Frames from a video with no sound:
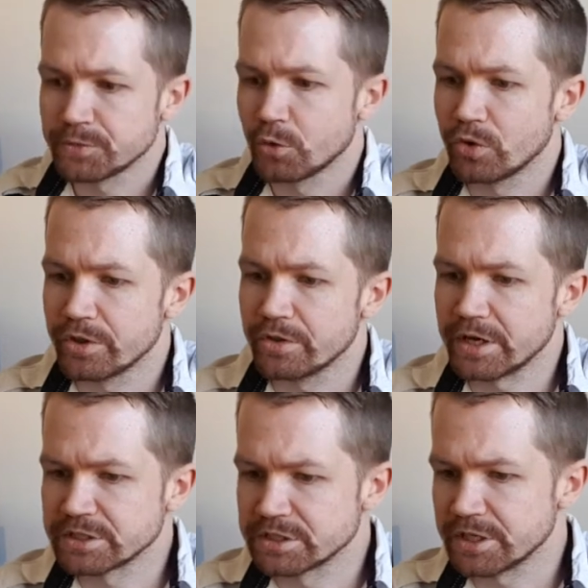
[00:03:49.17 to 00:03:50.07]
With
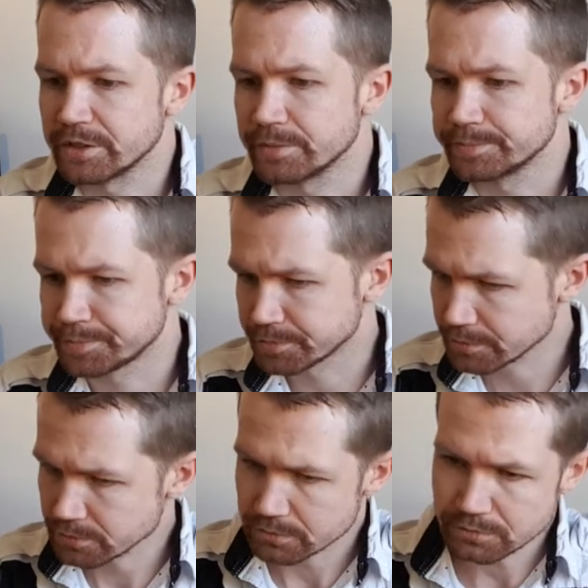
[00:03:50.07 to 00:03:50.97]
that said,
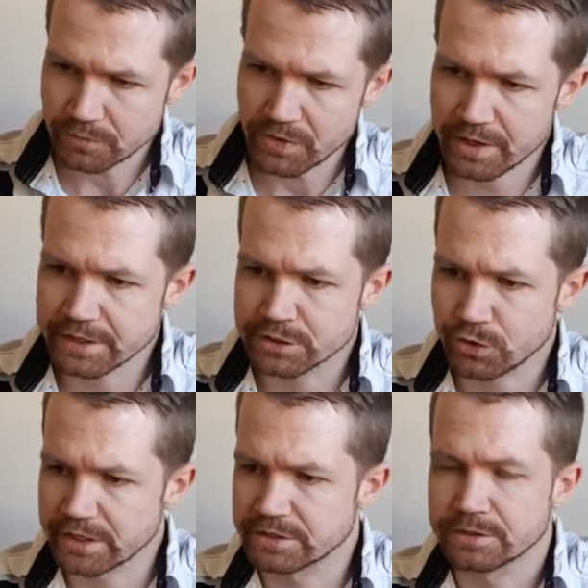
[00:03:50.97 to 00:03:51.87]
it's
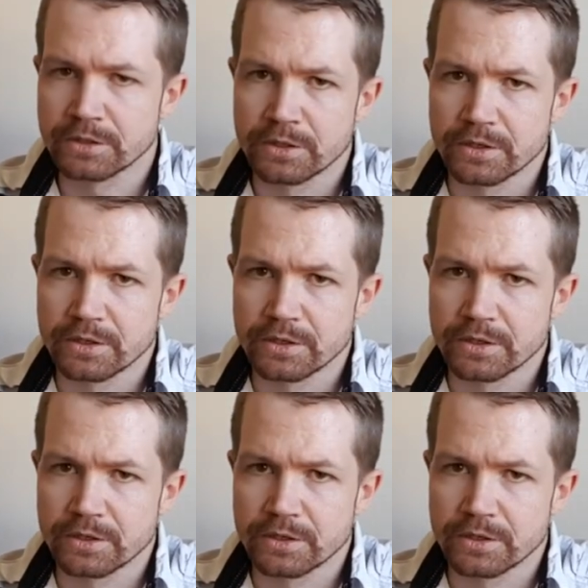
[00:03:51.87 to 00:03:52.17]
quite